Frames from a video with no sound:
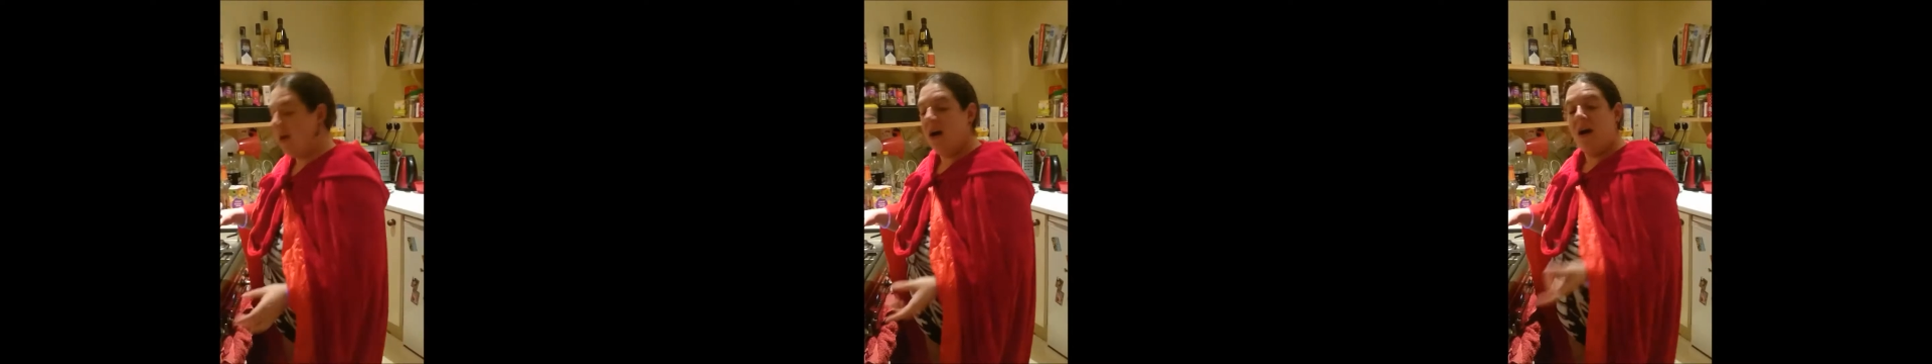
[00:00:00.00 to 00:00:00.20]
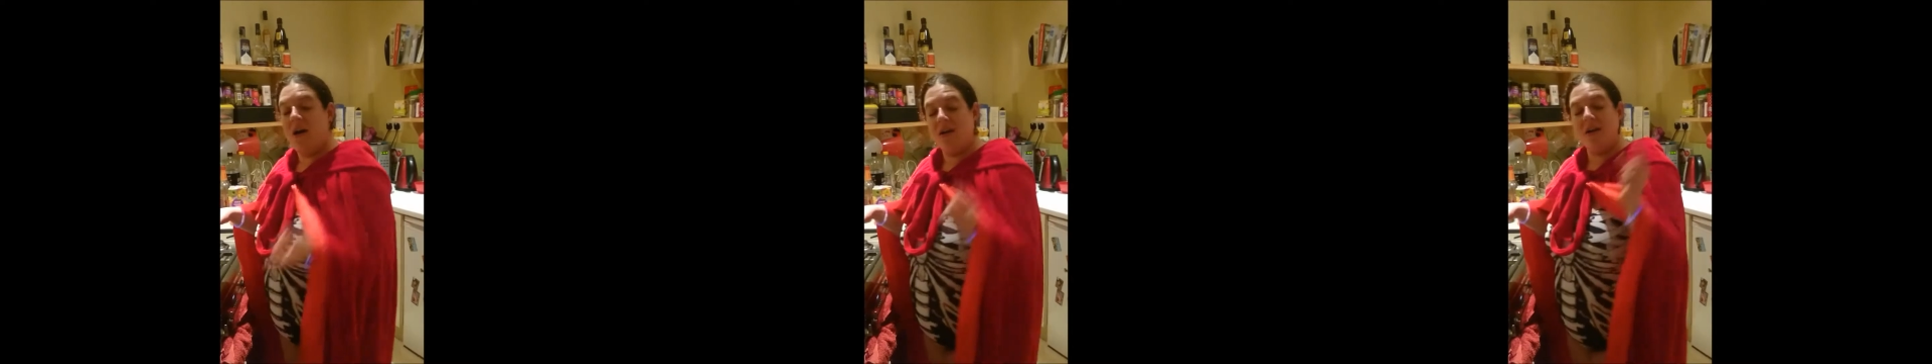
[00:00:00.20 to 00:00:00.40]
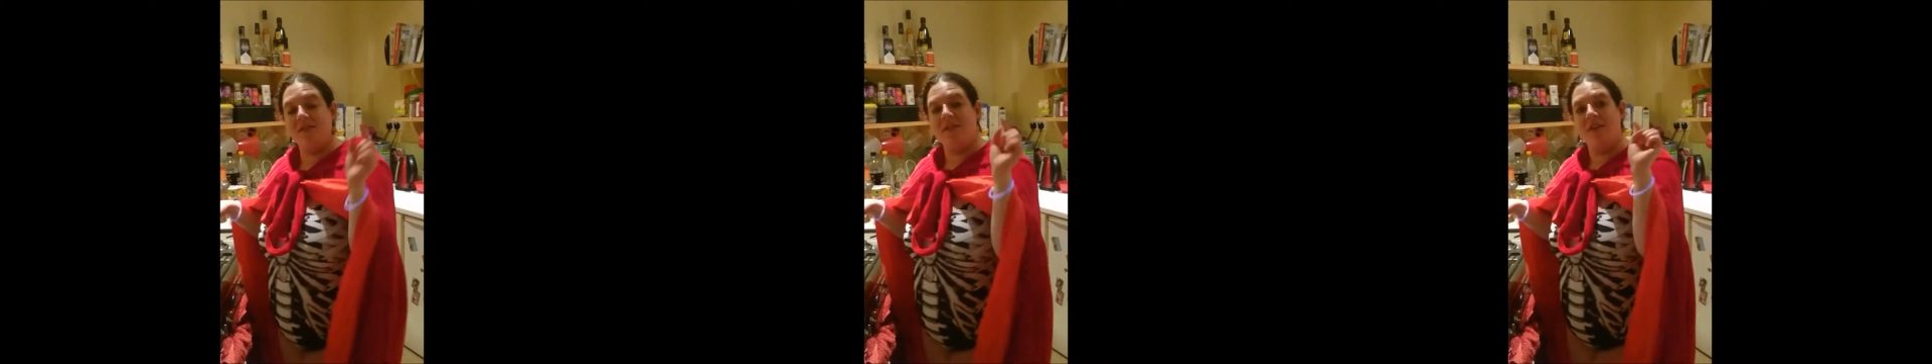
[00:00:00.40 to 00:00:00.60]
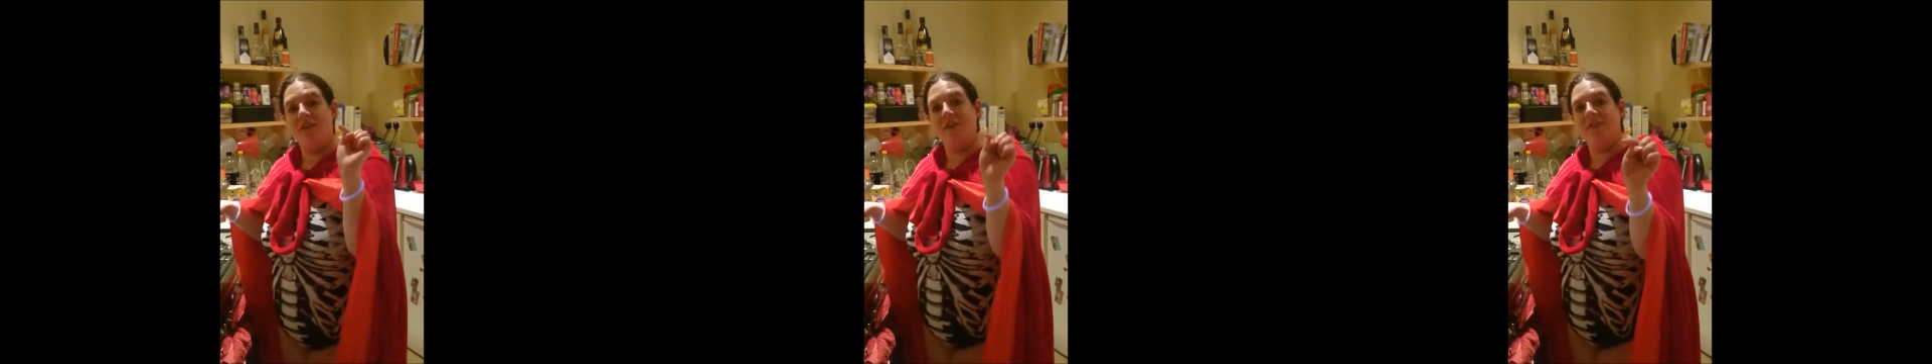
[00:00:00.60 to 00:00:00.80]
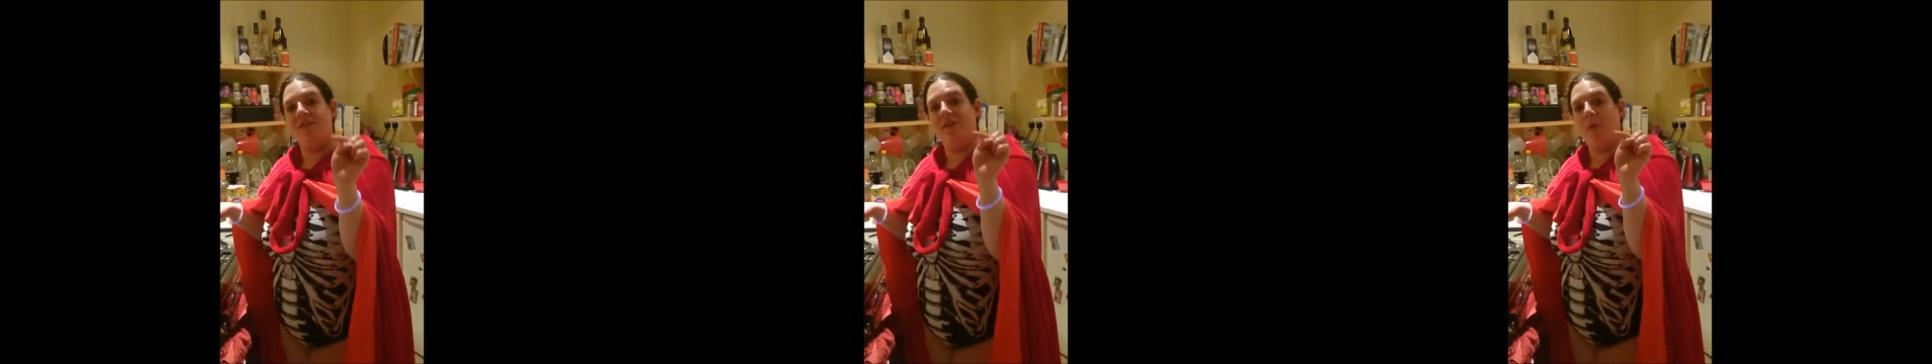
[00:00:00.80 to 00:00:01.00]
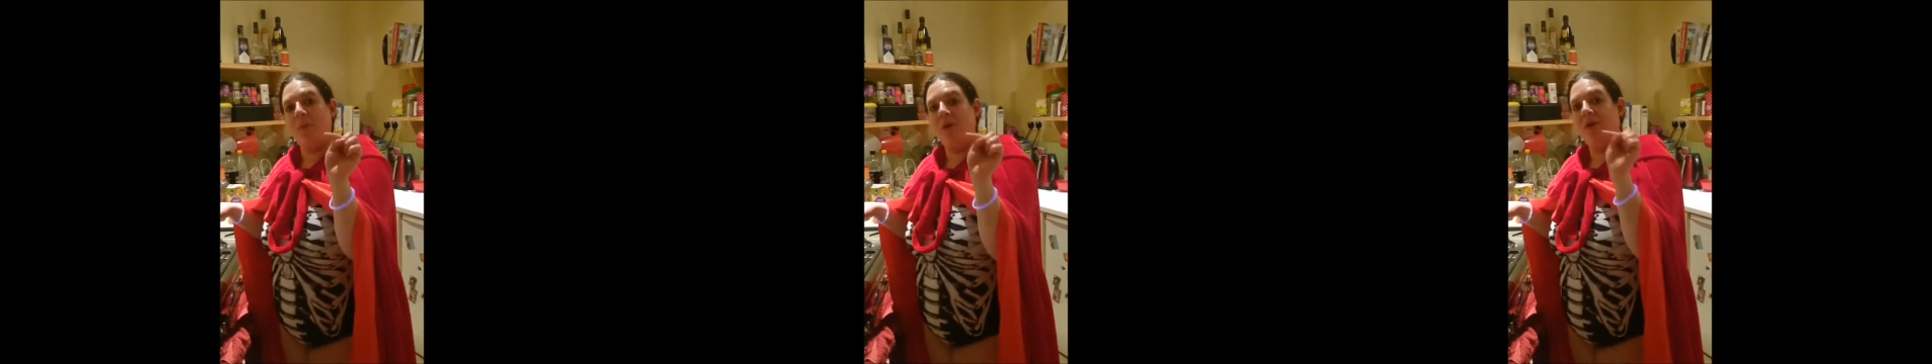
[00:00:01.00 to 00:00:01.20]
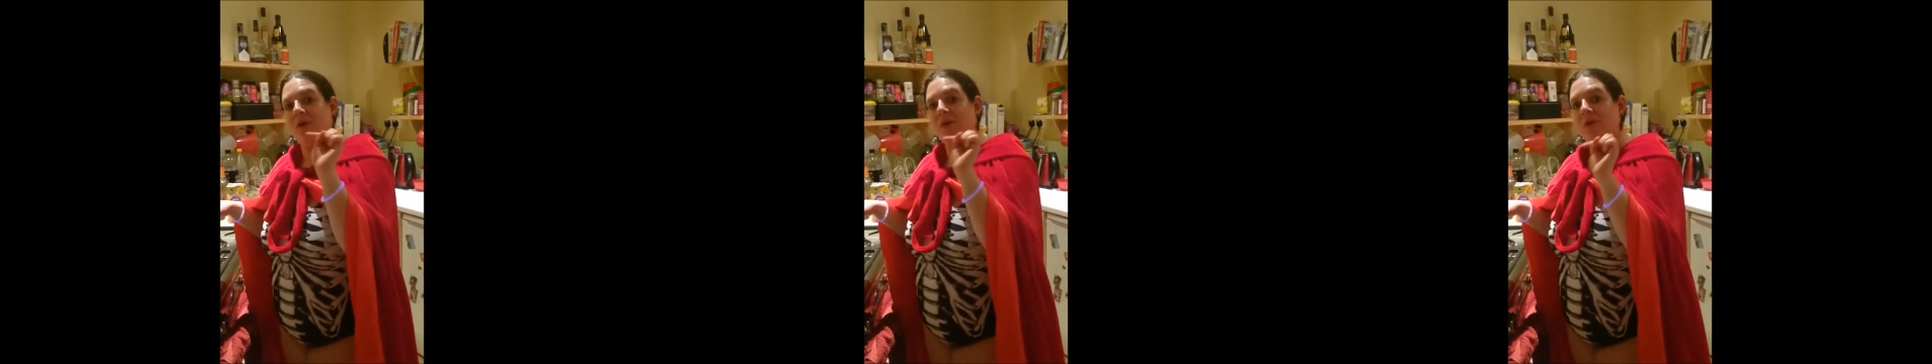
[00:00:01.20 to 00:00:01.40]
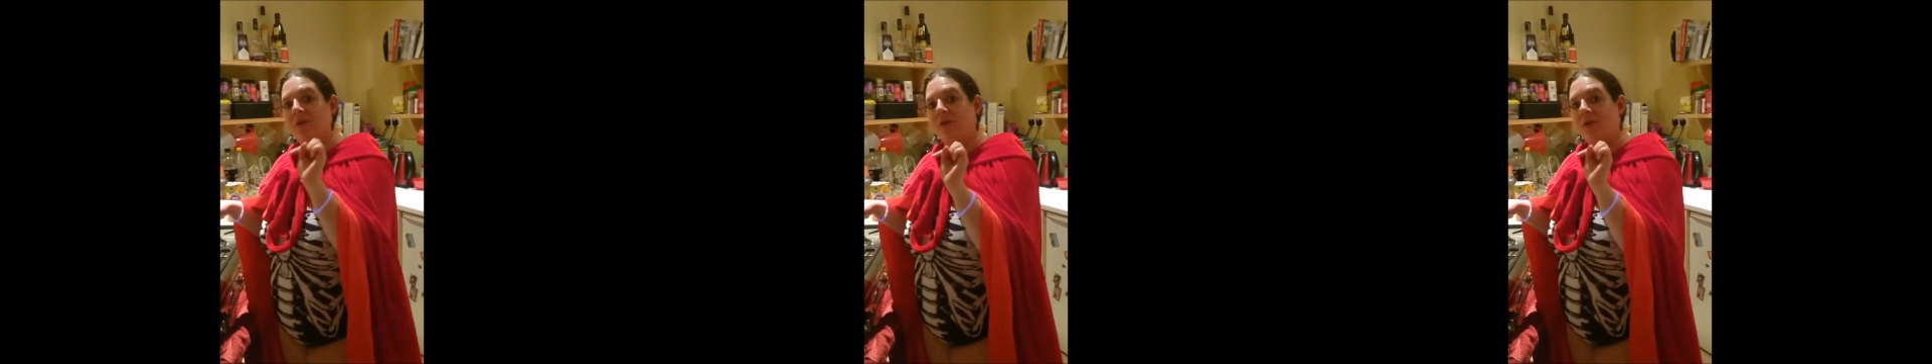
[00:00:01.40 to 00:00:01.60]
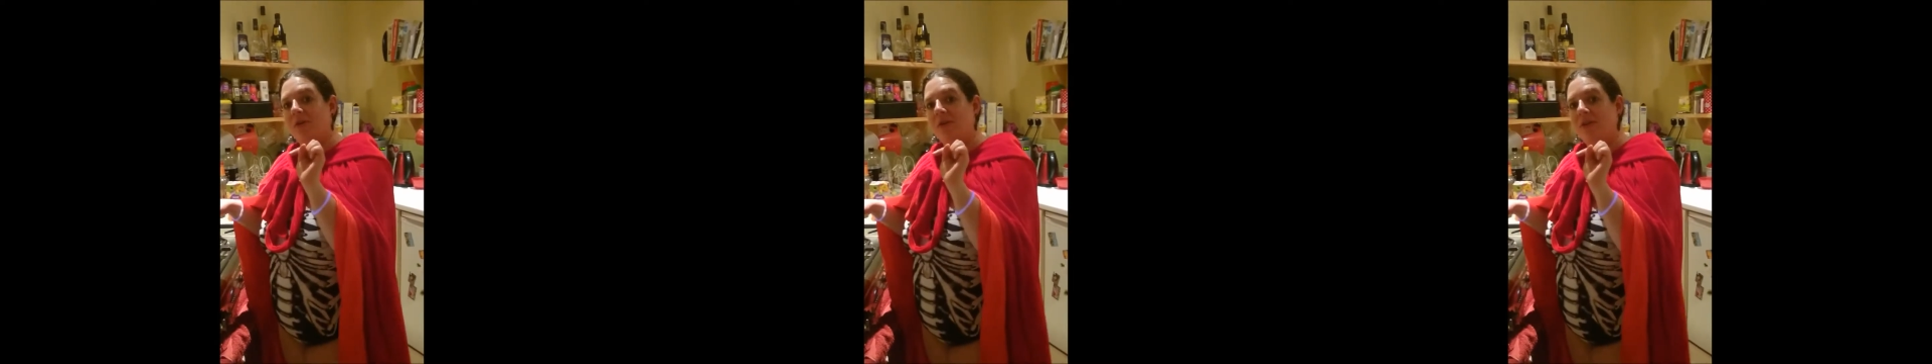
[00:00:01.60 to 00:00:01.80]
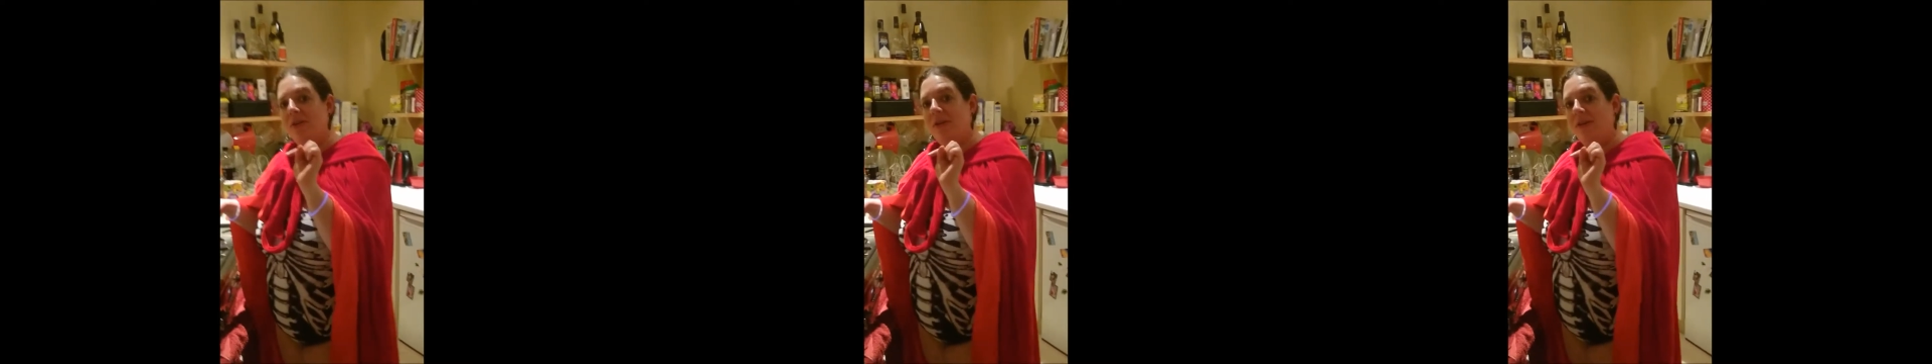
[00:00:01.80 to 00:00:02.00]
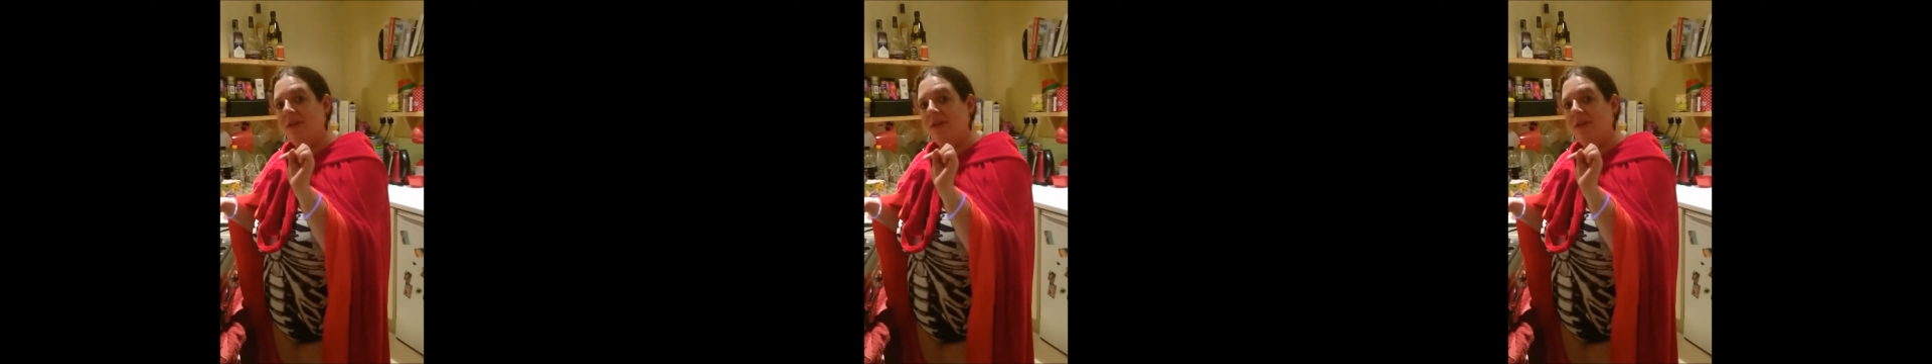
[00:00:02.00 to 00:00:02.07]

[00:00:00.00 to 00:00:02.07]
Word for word: They are, because I looked it up on Google.